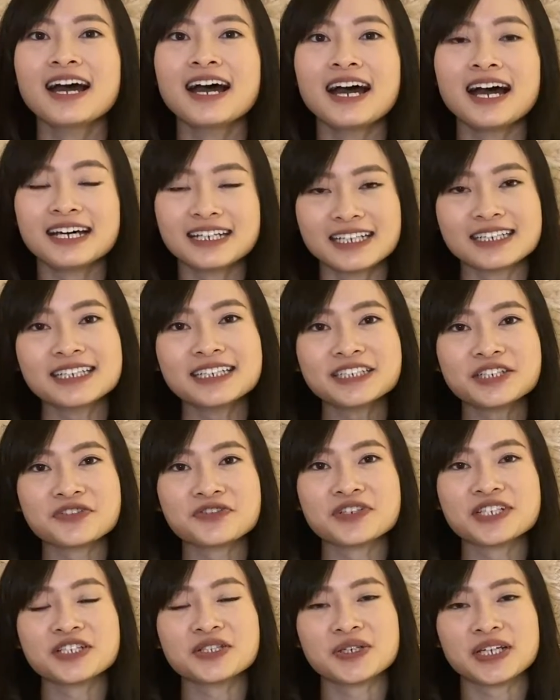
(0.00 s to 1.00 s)
Another
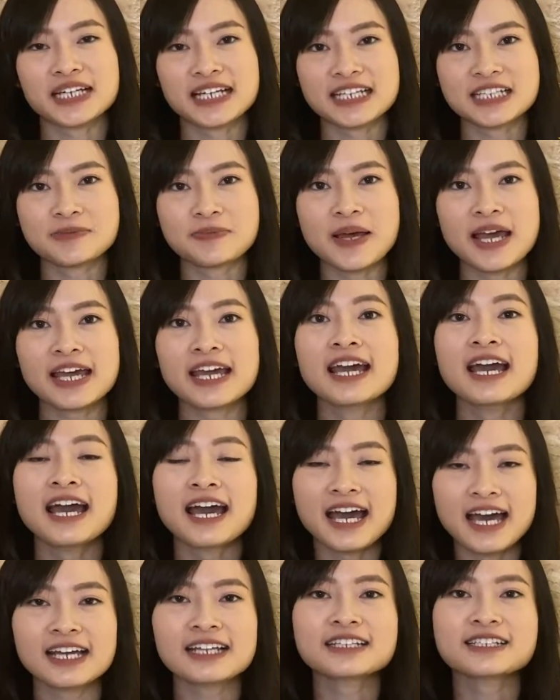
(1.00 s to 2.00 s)
difference you can expect
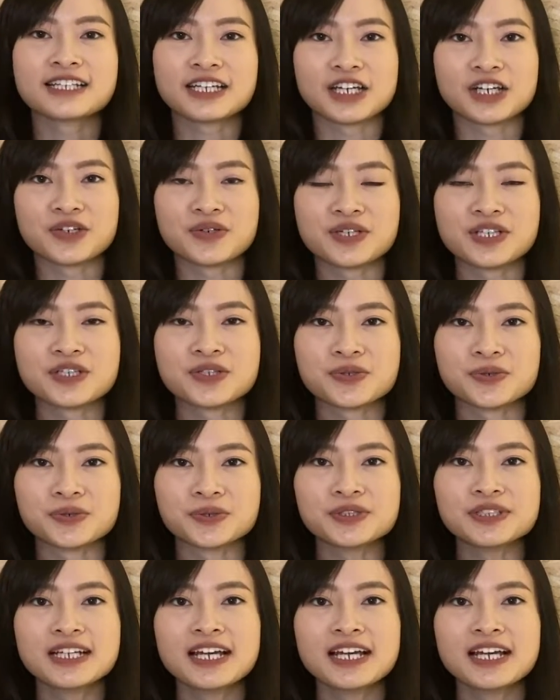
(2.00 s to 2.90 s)
at secondary school